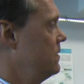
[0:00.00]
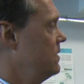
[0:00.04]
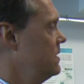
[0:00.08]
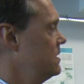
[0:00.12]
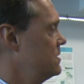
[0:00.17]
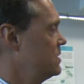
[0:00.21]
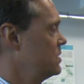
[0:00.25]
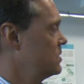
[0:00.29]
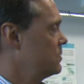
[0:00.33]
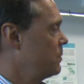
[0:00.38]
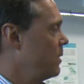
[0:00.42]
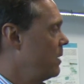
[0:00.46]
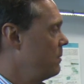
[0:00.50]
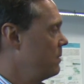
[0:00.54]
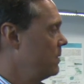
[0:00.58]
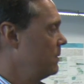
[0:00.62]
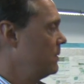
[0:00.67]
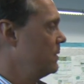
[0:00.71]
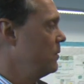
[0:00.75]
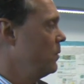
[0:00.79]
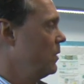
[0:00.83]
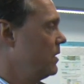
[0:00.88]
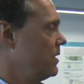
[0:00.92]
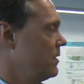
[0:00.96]
This is
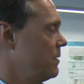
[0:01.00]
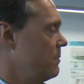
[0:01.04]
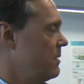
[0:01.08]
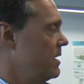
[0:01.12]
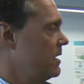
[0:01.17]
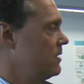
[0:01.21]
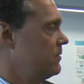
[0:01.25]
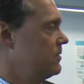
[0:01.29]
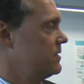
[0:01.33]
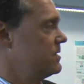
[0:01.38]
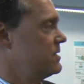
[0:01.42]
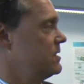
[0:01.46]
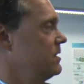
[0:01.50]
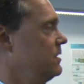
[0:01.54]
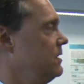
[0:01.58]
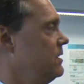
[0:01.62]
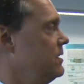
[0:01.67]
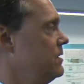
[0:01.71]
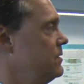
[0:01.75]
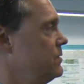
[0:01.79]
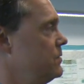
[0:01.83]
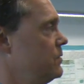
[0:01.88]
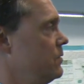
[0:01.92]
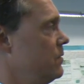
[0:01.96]
probably one of the better
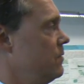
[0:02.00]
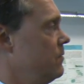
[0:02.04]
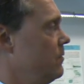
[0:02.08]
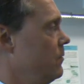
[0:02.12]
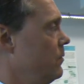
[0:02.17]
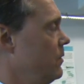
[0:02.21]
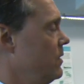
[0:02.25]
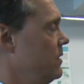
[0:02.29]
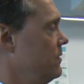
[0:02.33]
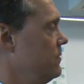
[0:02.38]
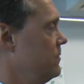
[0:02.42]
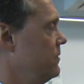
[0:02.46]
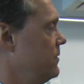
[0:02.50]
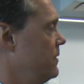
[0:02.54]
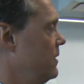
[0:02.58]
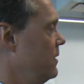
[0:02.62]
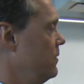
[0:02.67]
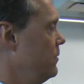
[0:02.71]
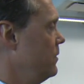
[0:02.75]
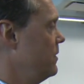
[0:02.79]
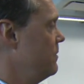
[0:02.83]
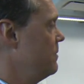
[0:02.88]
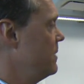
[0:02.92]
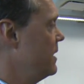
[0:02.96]
facilities
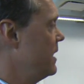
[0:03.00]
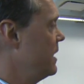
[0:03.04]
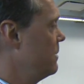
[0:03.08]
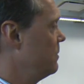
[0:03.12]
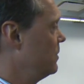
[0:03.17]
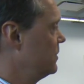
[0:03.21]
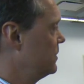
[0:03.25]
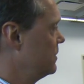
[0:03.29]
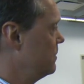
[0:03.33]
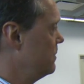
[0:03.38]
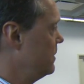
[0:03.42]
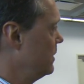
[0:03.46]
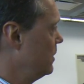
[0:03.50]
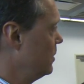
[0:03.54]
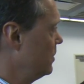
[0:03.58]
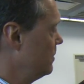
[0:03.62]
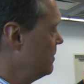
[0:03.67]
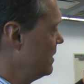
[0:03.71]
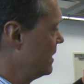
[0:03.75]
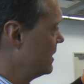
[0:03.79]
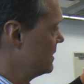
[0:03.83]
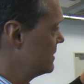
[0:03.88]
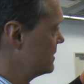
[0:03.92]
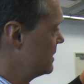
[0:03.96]
we've been able to
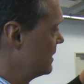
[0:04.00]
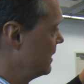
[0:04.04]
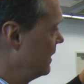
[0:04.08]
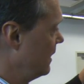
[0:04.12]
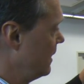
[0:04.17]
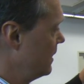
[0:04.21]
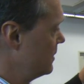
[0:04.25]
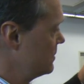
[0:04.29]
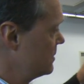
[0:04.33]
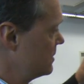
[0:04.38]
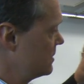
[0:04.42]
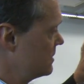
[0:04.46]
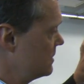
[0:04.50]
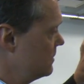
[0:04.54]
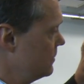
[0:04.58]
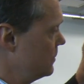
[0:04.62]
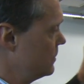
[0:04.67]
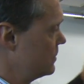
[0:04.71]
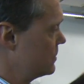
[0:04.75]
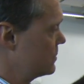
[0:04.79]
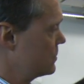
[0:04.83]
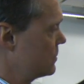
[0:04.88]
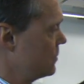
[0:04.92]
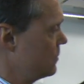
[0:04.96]
build because it allows us to
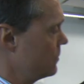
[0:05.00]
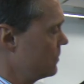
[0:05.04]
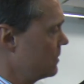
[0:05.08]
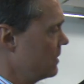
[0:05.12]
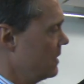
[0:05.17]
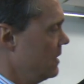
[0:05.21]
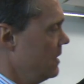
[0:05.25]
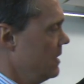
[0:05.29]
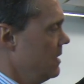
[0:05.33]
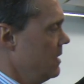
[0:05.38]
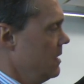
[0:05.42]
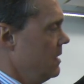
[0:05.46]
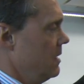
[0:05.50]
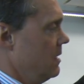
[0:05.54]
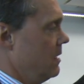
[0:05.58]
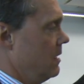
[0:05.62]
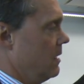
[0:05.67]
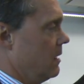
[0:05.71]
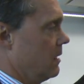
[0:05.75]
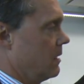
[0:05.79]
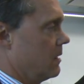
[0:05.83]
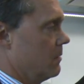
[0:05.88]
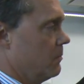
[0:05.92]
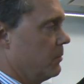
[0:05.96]
insert
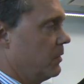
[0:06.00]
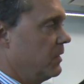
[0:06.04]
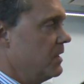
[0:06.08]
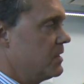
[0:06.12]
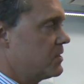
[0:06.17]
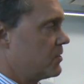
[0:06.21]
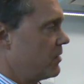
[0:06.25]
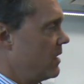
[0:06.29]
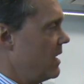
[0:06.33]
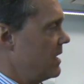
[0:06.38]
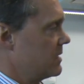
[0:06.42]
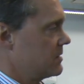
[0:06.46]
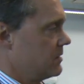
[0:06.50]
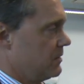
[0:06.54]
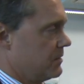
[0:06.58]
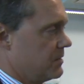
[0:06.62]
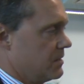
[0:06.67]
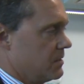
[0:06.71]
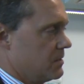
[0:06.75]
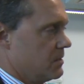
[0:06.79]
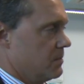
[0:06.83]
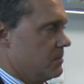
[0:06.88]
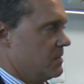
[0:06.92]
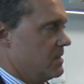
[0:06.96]
complete Traxel
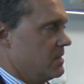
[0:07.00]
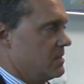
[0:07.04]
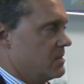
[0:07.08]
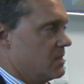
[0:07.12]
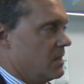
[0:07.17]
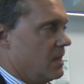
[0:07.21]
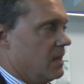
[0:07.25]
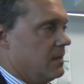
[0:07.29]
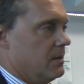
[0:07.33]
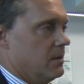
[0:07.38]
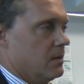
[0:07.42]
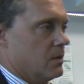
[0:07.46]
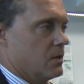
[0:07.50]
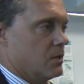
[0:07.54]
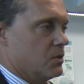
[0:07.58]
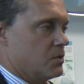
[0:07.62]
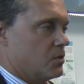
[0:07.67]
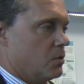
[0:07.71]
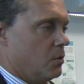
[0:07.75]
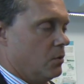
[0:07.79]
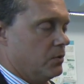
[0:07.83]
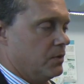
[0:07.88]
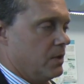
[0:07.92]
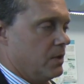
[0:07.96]
systems inside there, control